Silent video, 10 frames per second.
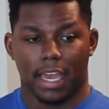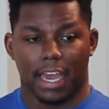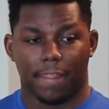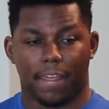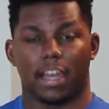
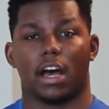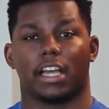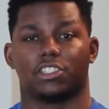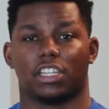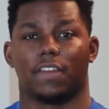And then I'll
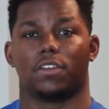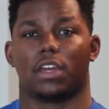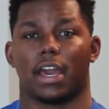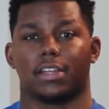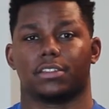actually give you
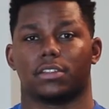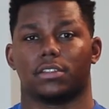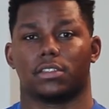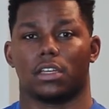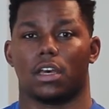guys
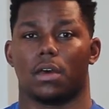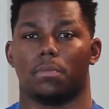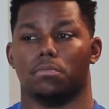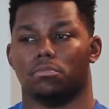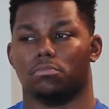
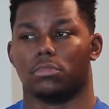some,